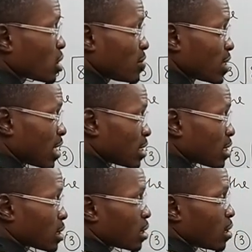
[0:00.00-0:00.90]
two
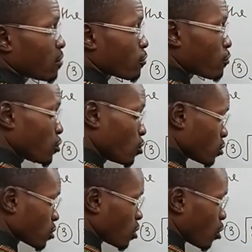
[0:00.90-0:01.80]
significant
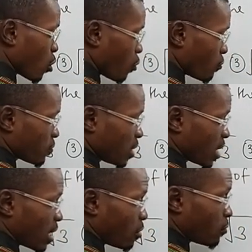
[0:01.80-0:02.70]
figures of
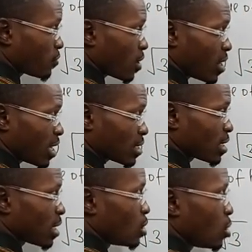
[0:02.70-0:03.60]
our
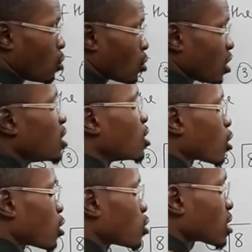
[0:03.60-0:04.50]
answer. Okay,
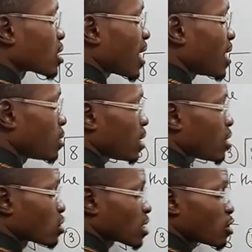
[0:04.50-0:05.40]
so let us try
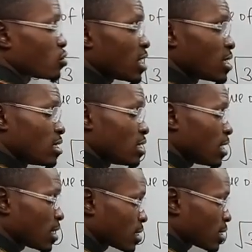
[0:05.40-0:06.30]
to get the
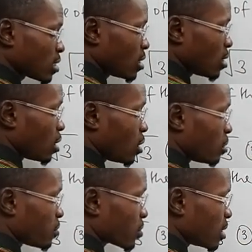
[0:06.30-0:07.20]
next
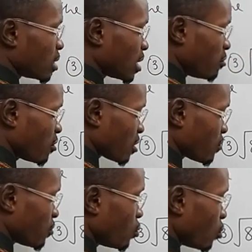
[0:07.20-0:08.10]

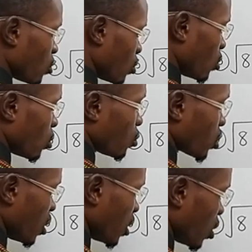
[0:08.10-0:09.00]
significant figure.
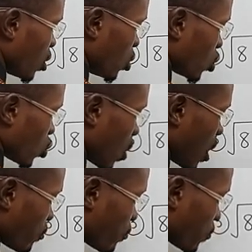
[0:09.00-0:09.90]
Okay, so
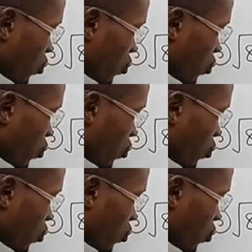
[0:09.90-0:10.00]
we'll have